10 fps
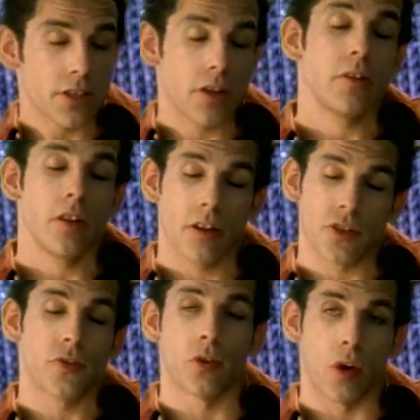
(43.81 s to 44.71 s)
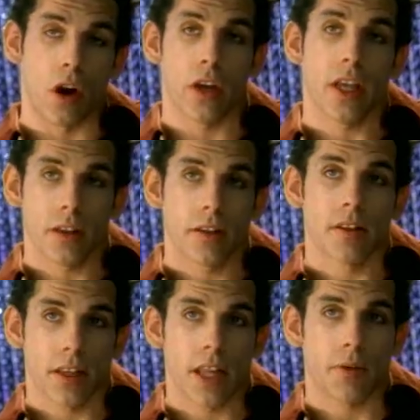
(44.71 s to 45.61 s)
best known look is Ferrari.
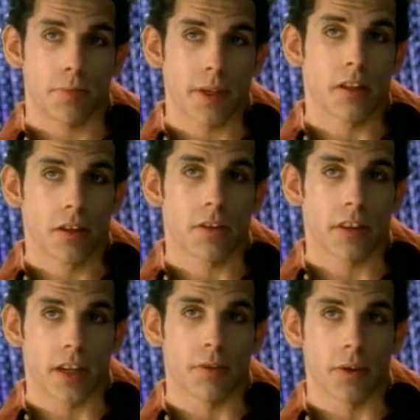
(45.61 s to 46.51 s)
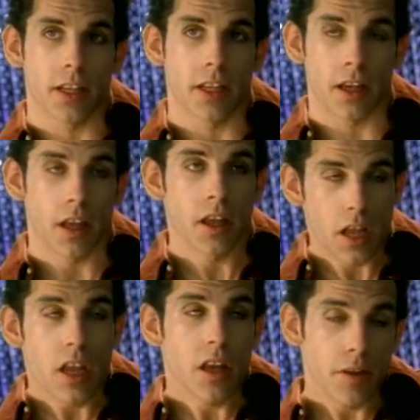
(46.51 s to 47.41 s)
That would be the look that I really
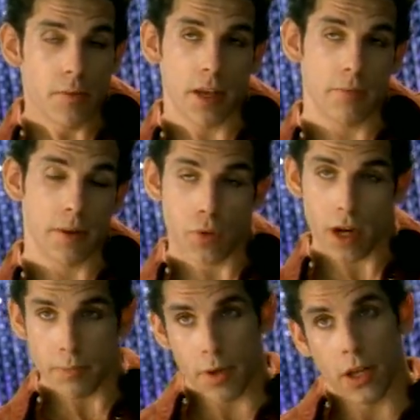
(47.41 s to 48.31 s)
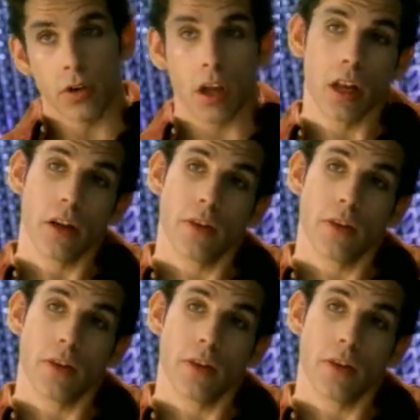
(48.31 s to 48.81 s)
made my bread and butter on.